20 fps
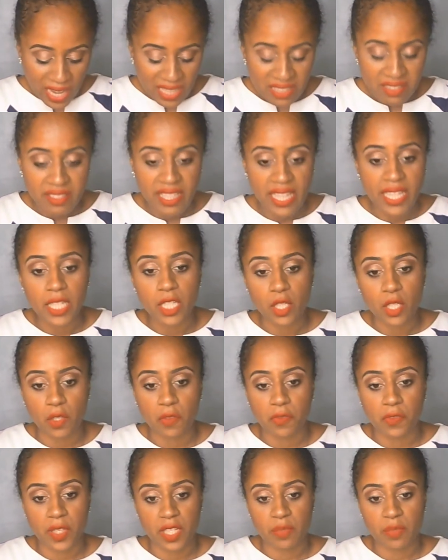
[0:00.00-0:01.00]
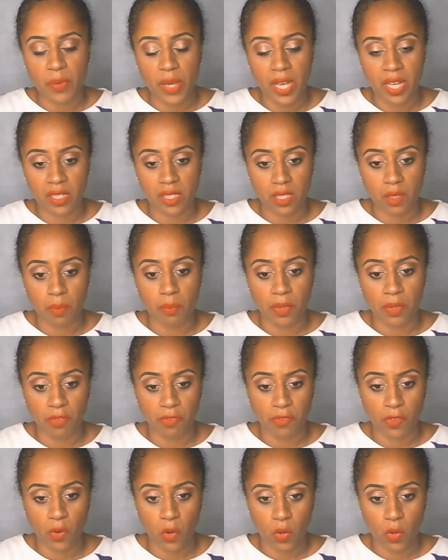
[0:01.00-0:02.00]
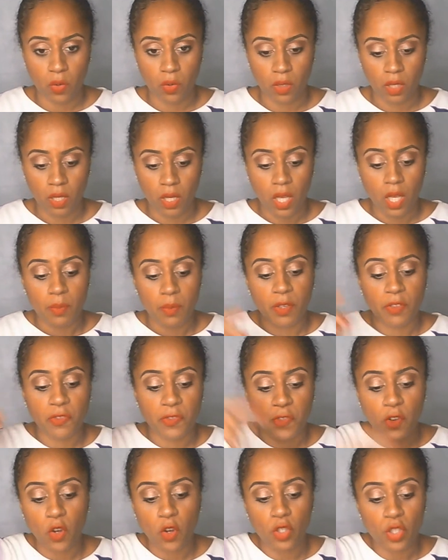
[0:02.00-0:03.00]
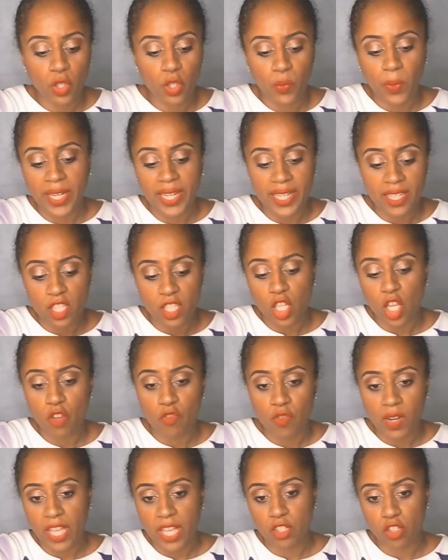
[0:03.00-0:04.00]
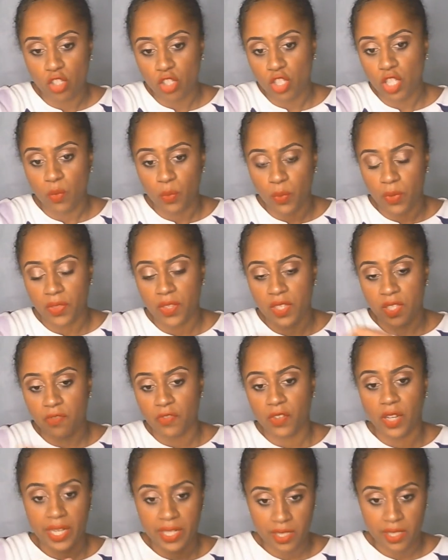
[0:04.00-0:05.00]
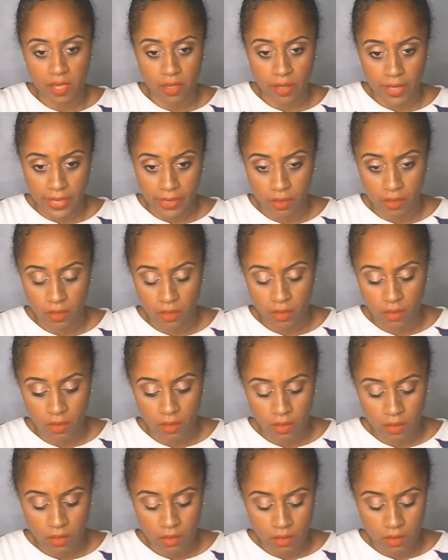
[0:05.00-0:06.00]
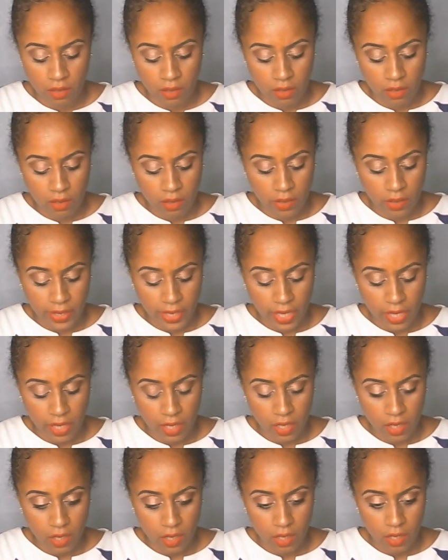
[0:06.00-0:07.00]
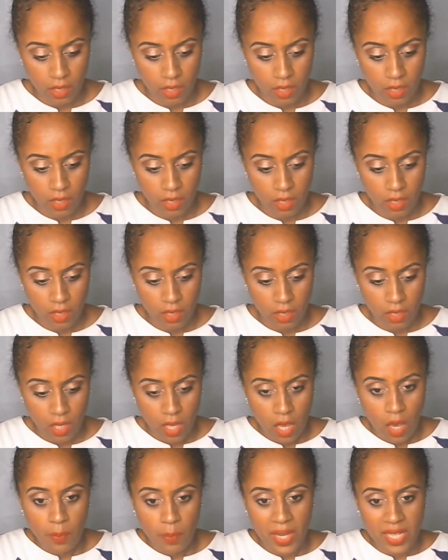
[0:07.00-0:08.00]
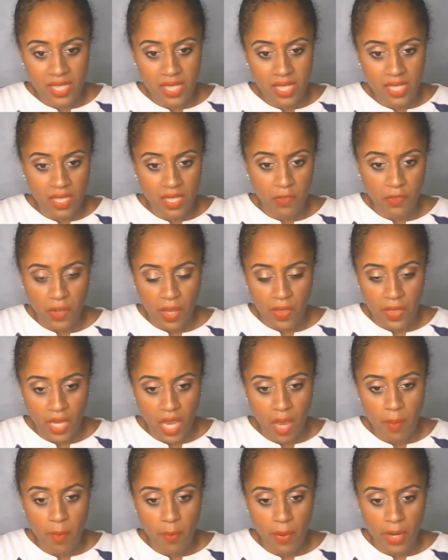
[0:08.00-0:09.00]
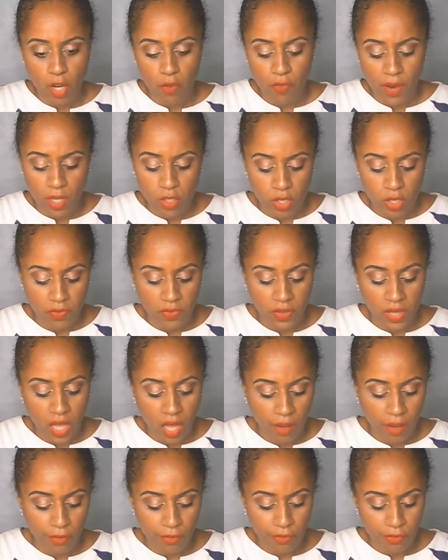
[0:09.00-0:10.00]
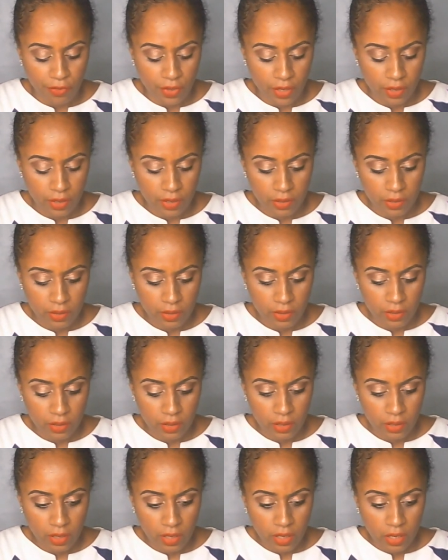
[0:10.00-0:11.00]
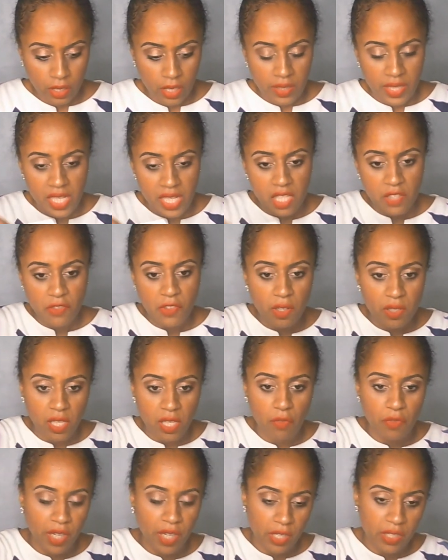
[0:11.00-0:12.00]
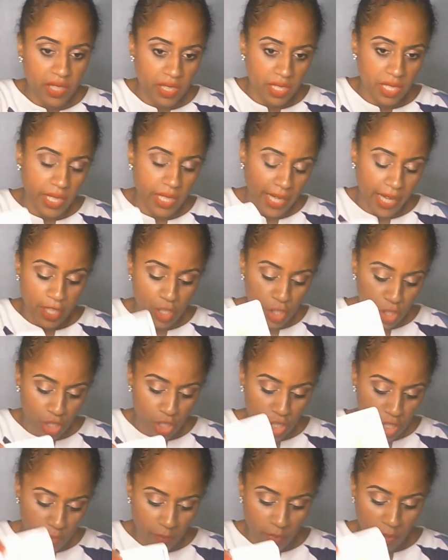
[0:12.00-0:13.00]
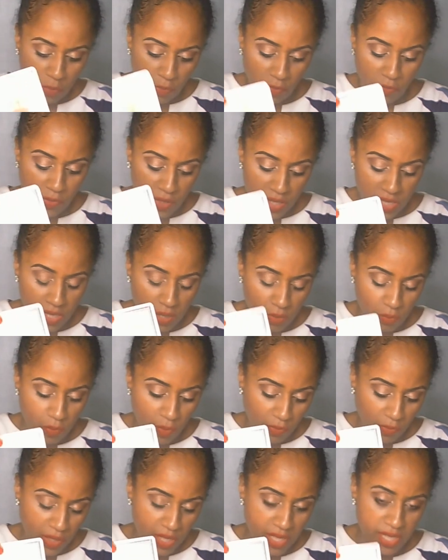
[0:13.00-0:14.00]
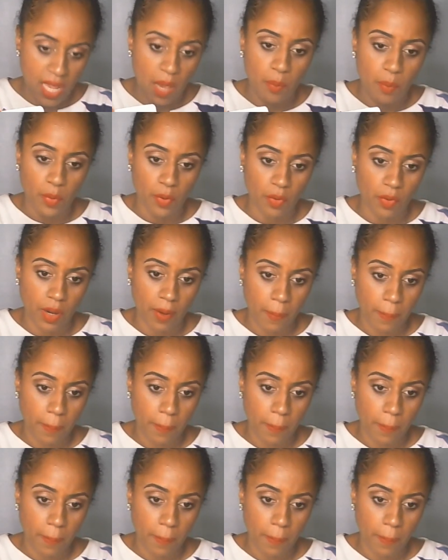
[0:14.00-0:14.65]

dealings with this person before you went into a relationship with this fire sign. Okay? But it's as if like they're coming back around with love. This feels like reconciliation to me with this emperor.